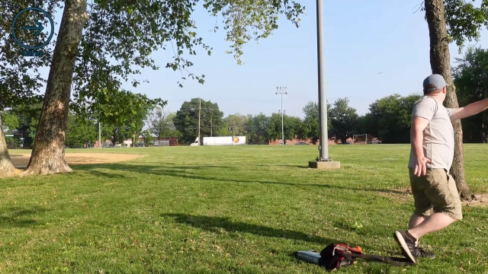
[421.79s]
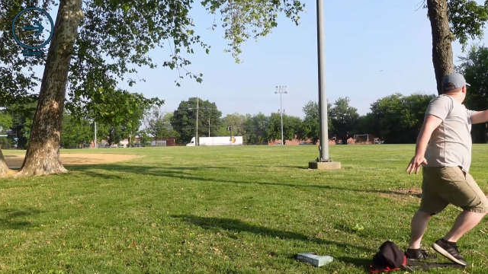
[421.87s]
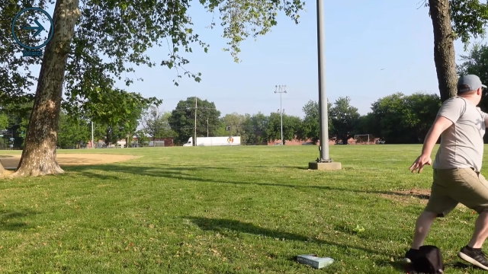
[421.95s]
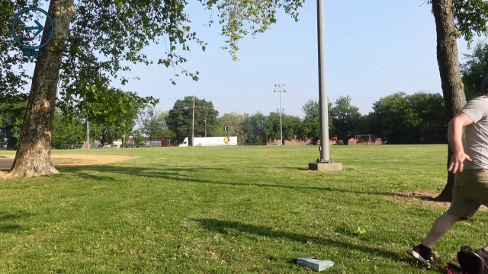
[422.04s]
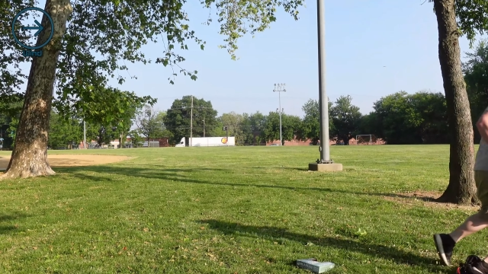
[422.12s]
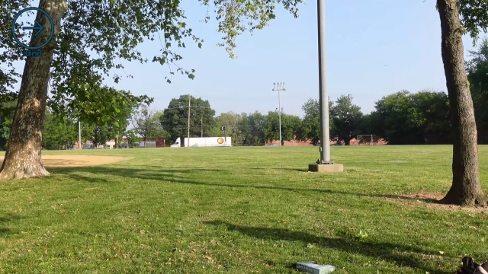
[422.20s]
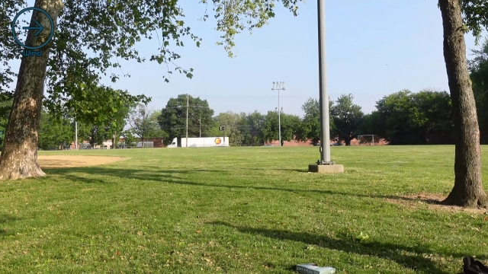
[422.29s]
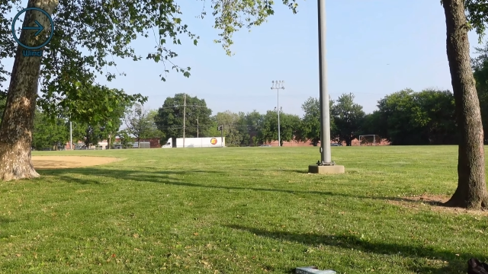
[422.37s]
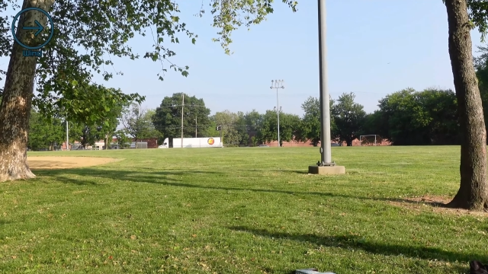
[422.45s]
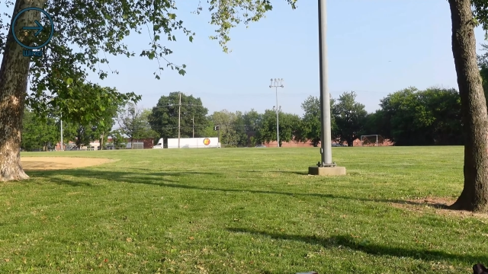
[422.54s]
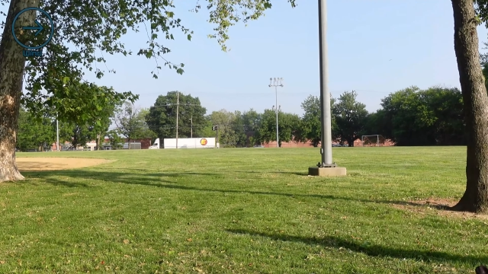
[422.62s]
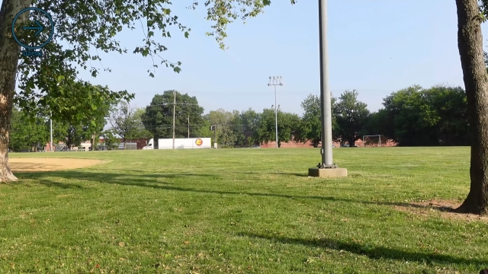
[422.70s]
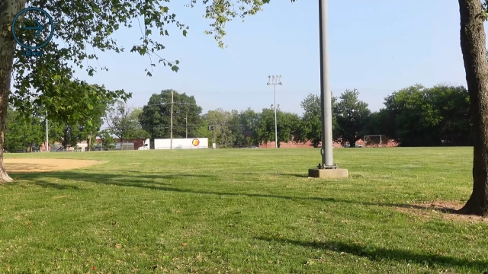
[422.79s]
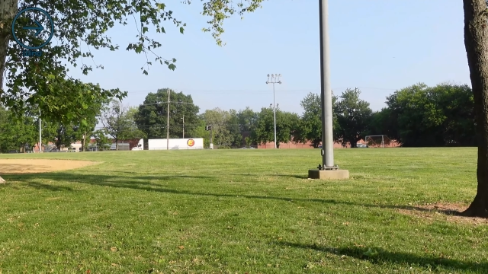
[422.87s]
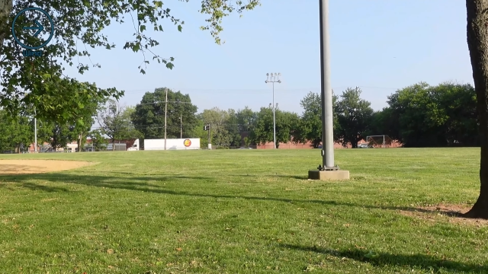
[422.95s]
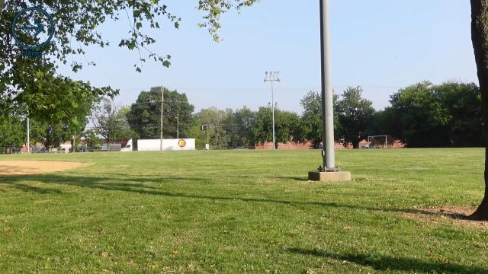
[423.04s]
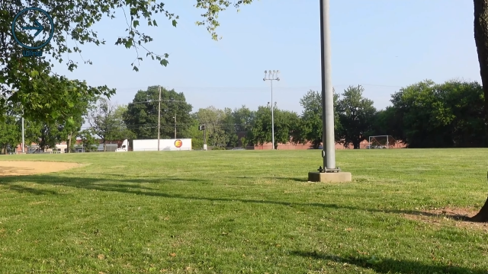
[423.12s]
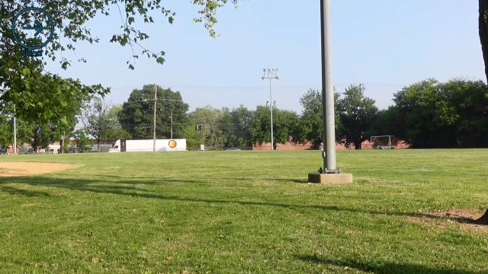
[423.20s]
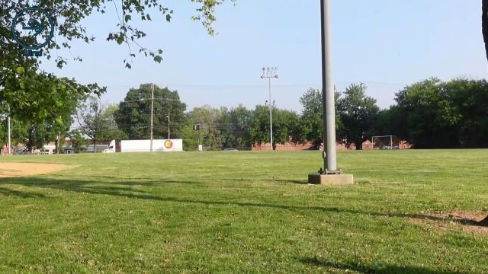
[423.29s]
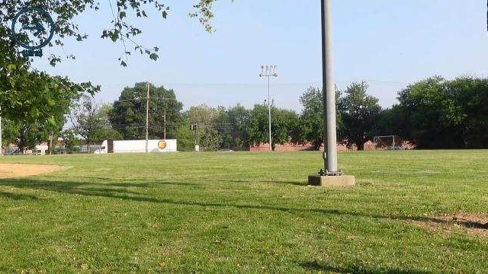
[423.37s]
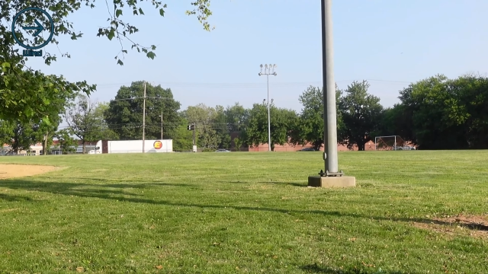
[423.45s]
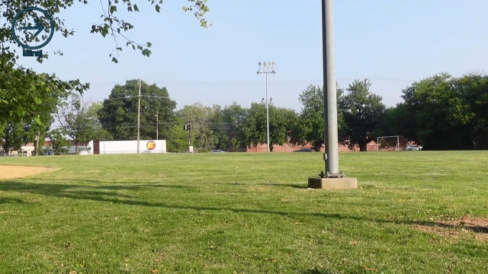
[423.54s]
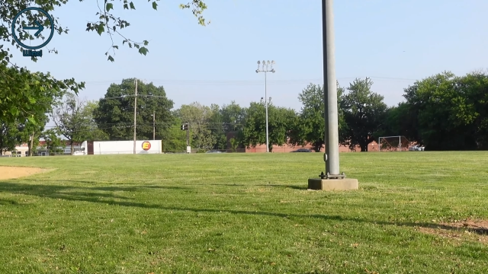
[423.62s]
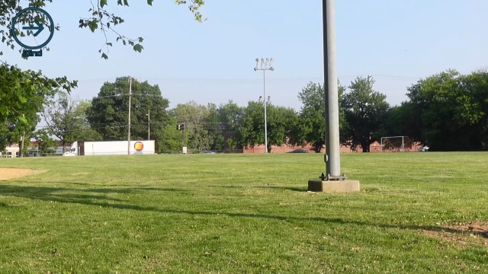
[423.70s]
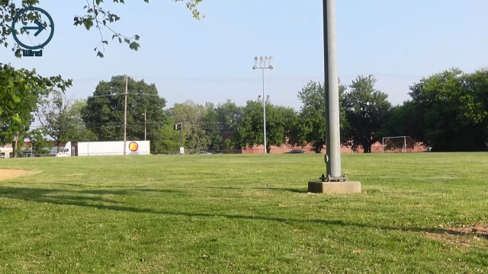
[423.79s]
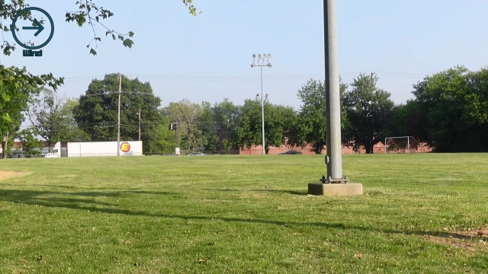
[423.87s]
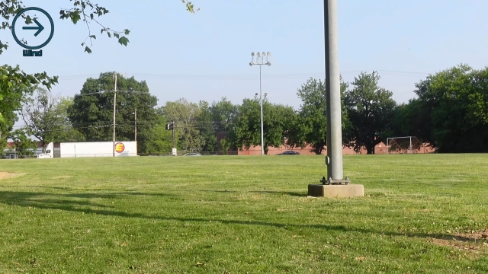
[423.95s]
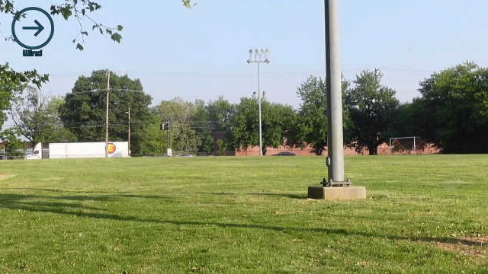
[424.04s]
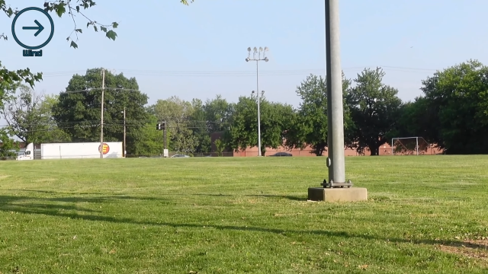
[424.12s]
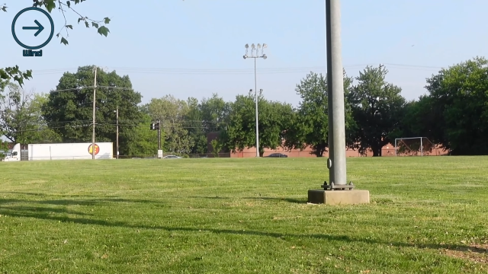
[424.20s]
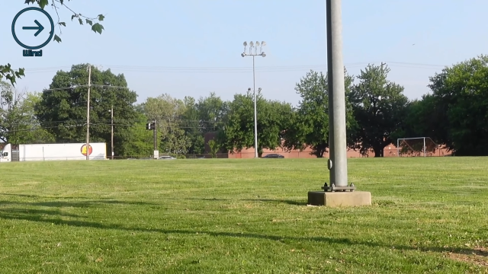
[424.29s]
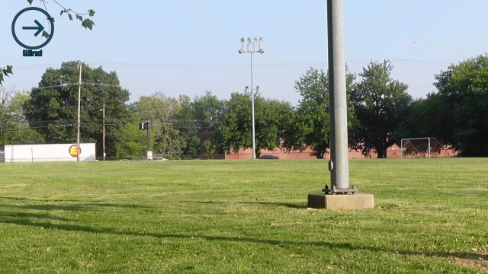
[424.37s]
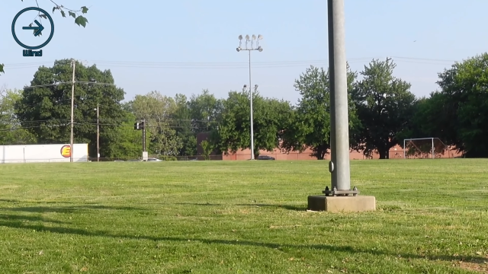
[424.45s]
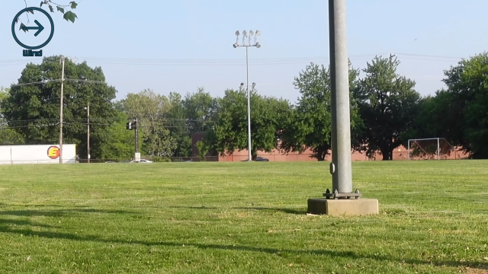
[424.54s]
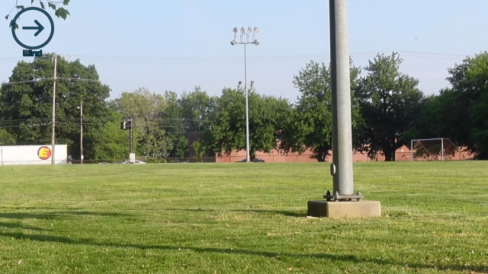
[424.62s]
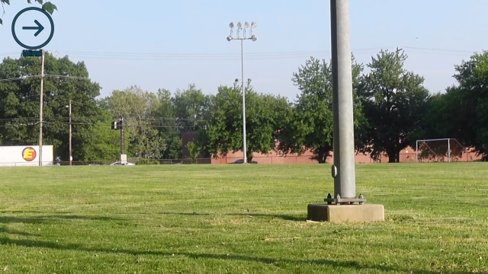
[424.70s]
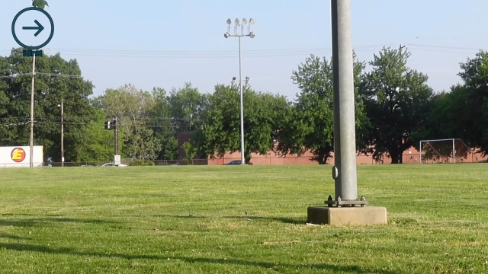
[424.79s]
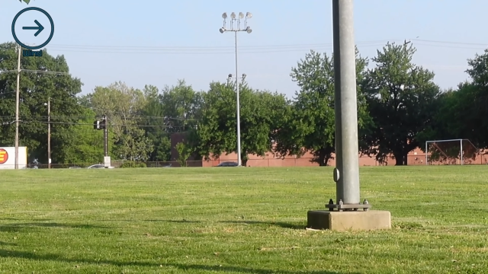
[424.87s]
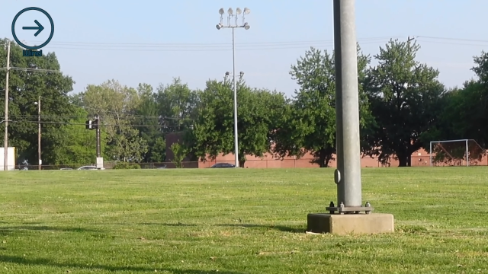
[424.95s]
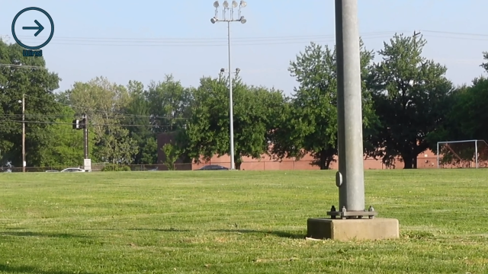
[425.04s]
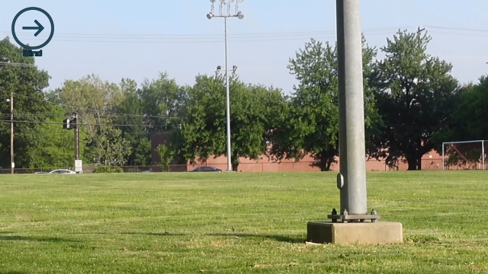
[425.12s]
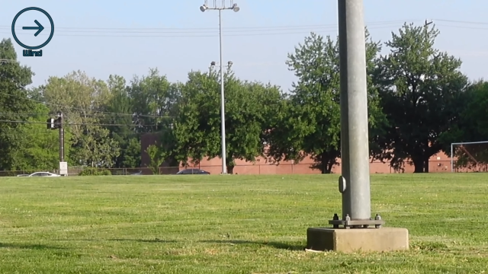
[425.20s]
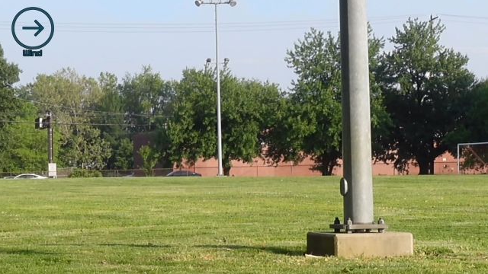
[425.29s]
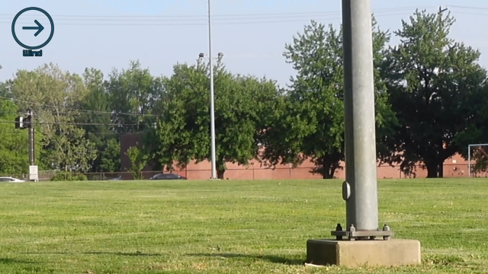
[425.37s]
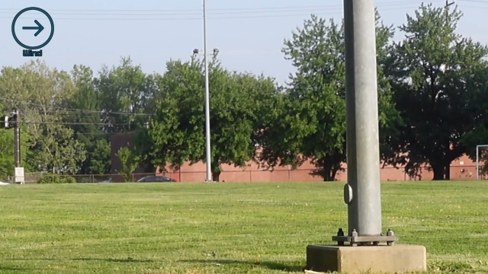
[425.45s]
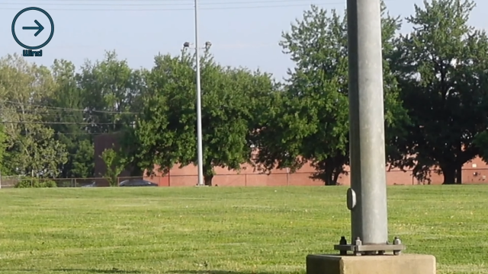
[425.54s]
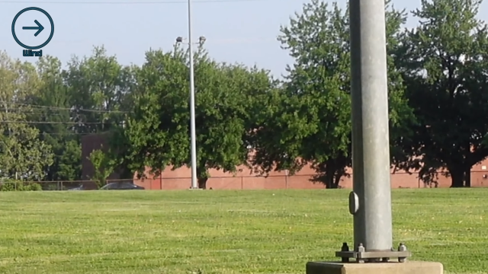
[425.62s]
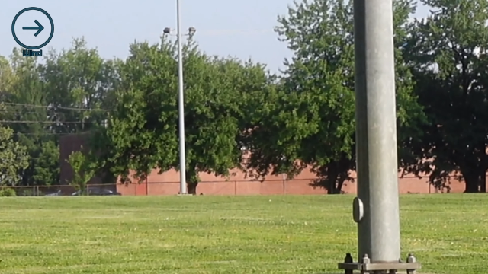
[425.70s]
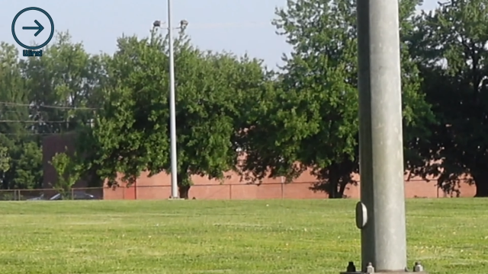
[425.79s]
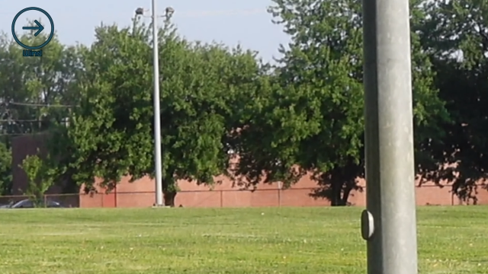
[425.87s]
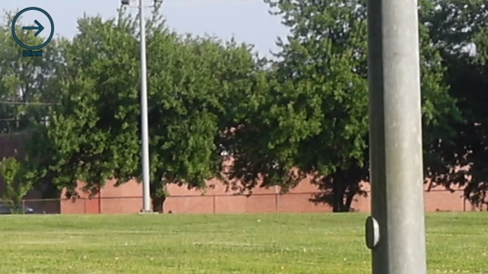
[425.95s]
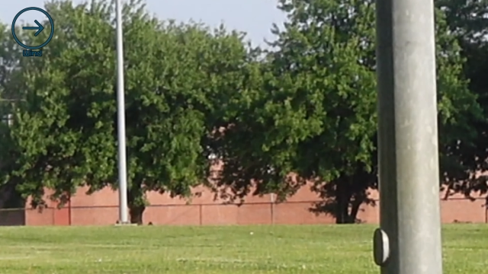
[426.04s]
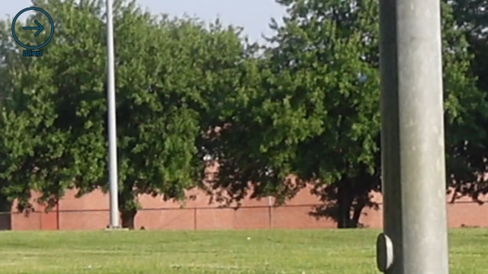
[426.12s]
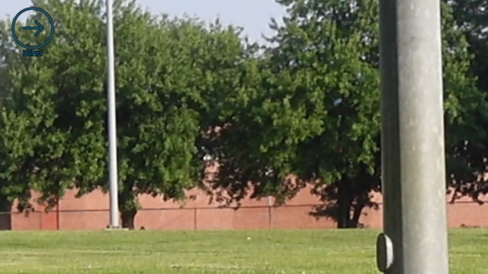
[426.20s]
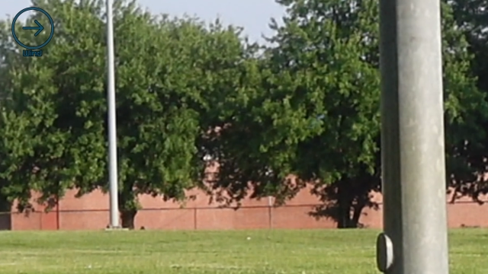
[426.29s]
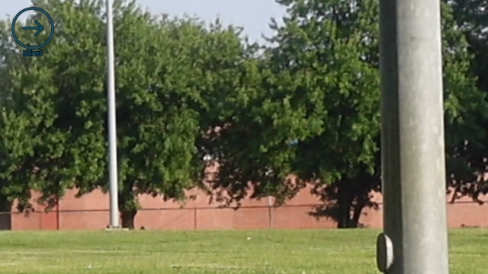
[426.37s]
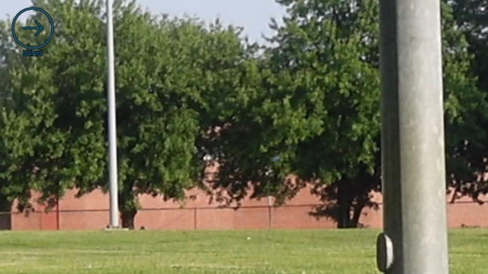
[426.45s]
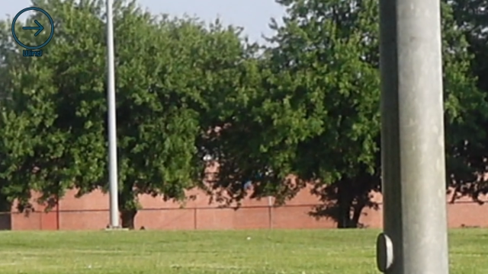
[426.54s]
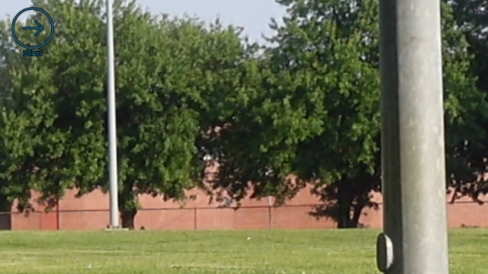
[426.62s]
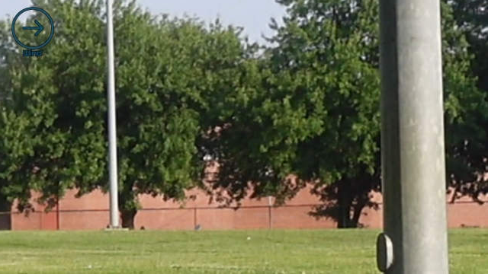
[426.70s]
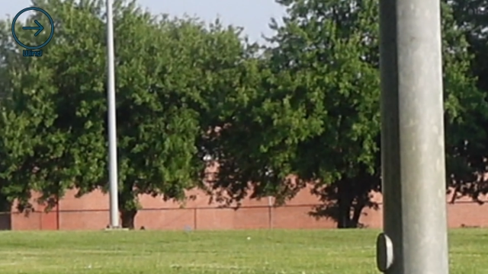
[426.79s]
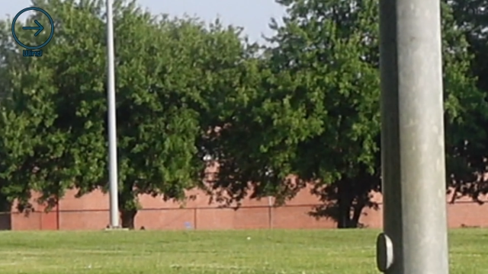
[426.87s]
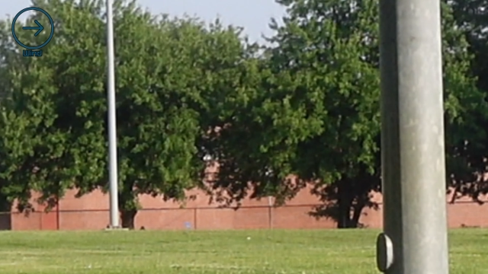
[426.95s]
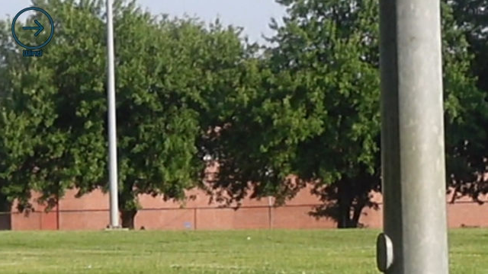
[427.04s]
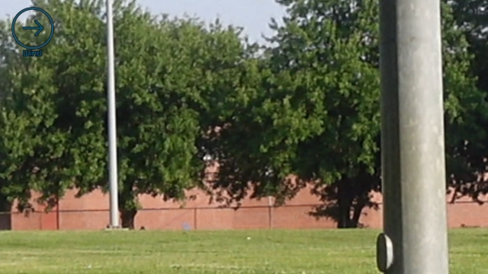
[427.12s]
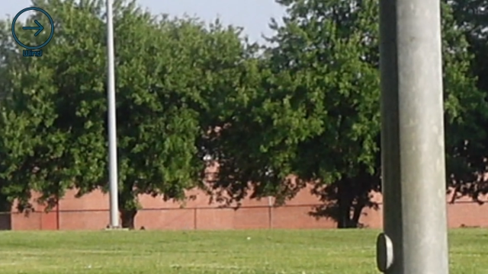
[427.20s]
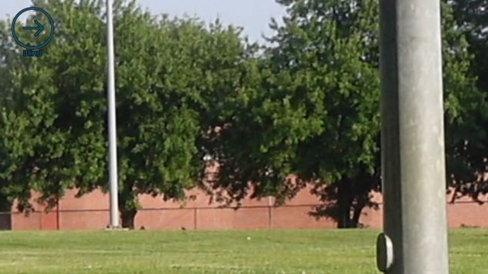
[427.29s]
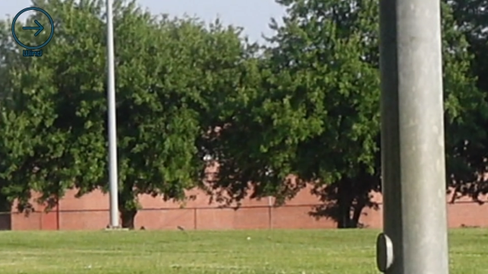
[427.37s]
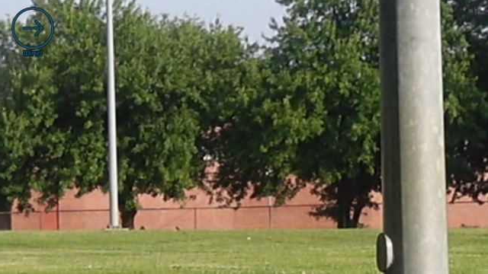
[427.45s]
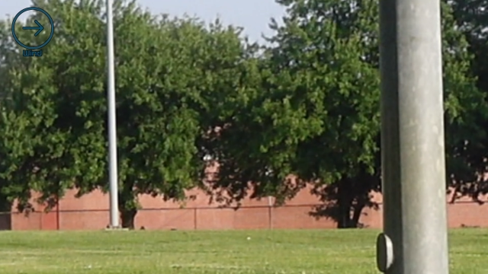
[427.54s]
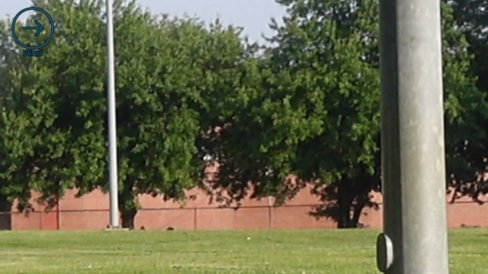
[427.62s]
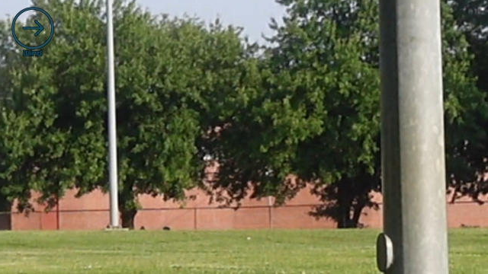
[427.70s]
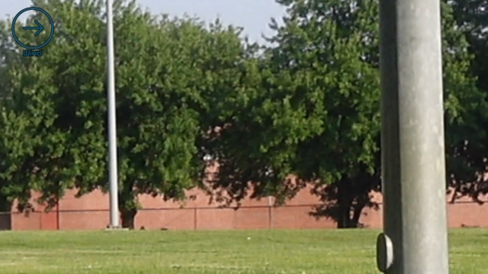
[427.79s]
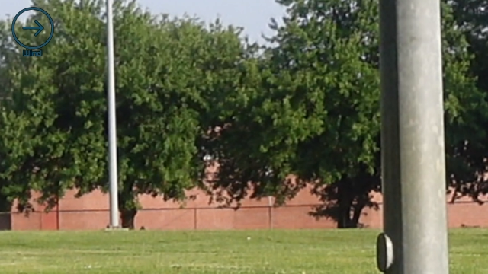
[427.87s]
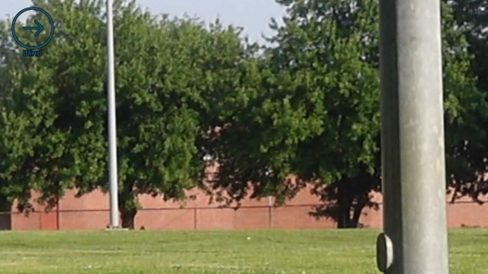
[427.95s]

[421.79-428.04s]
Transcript: Nobody's mouth can be seen.